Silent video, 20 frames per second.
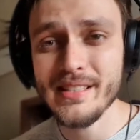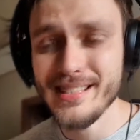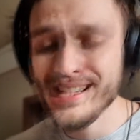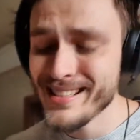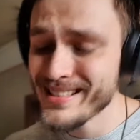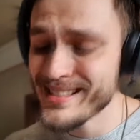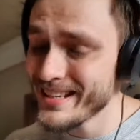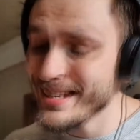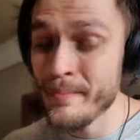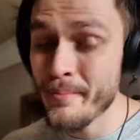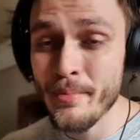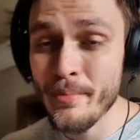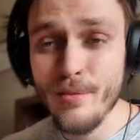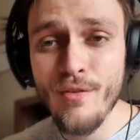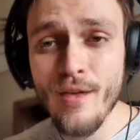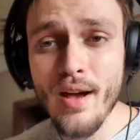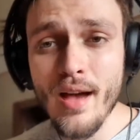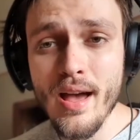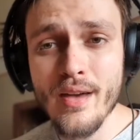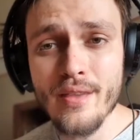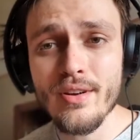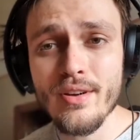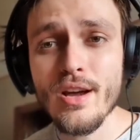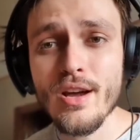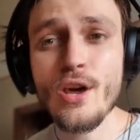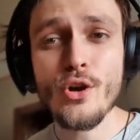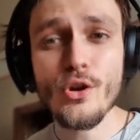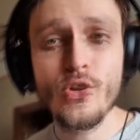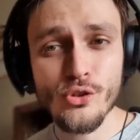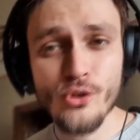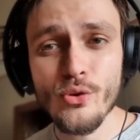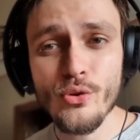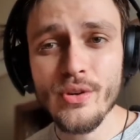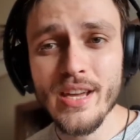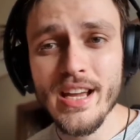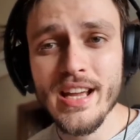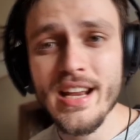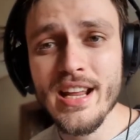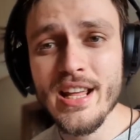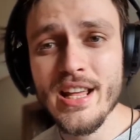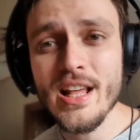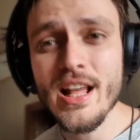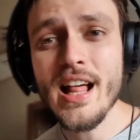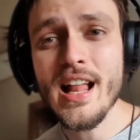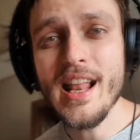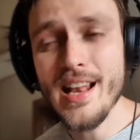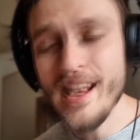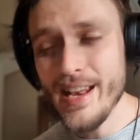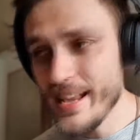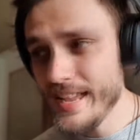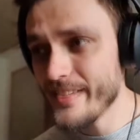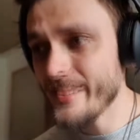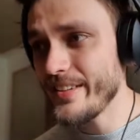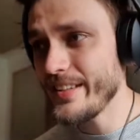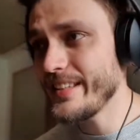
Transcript: it's an MP5 so you're gonna love it.